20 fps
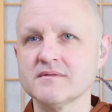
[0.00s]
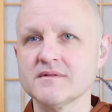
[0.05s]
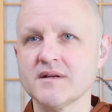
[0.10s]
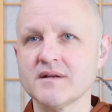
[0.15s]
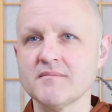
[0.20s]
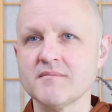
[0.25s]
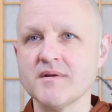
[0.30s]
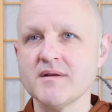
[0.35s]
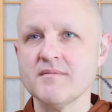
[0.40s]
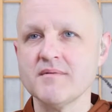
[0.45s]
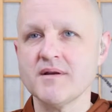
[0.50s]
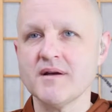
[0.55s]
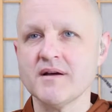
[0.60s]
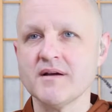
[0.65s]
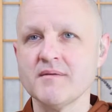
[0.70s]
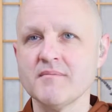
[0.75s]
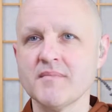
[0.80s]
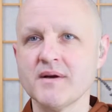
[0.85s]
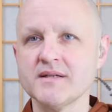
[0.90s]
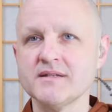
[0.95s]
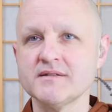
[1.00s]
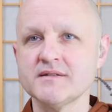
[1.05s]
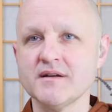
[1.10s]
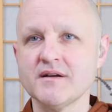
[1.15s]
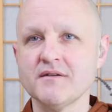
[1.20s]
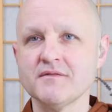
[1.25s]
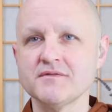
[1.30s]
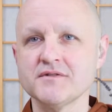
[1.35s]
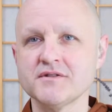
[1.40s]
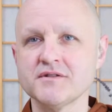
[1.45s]
maybe I
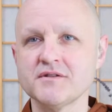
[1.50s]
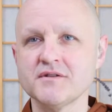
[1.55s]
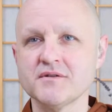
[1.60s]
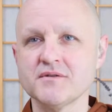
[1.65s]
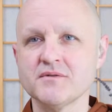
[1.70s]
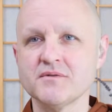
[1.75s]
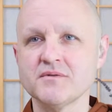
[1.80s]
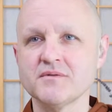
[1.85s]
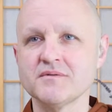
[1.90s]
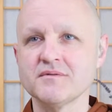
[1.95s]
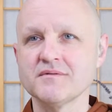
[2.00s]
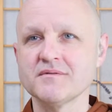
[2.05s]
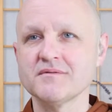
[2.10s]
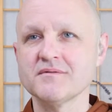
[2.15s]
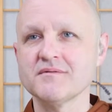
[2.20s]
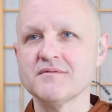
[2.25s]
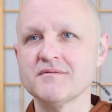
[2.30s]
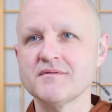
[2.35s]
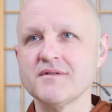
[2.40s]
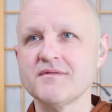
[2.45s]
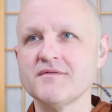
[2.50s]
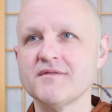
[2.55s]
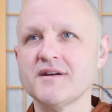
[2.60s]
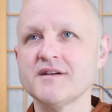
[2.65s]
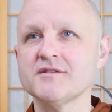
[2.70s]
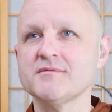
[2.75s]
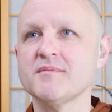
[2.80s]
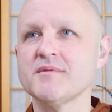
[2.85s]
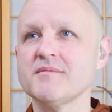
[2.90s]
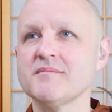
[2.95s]
myself should go
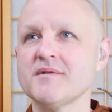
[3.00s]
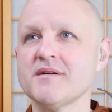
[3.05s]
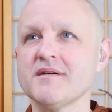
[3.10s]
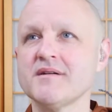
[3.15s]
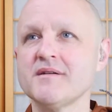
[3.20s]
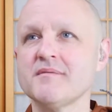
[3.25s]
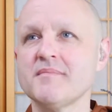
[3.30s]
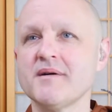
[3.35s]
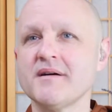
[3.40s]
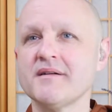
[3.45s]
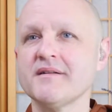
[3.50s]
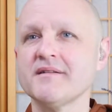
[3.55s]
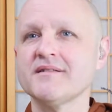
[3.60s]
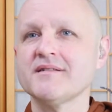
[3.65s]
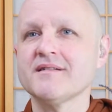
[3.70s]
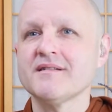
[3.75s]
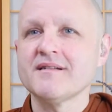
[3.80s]
refresh my mind about it.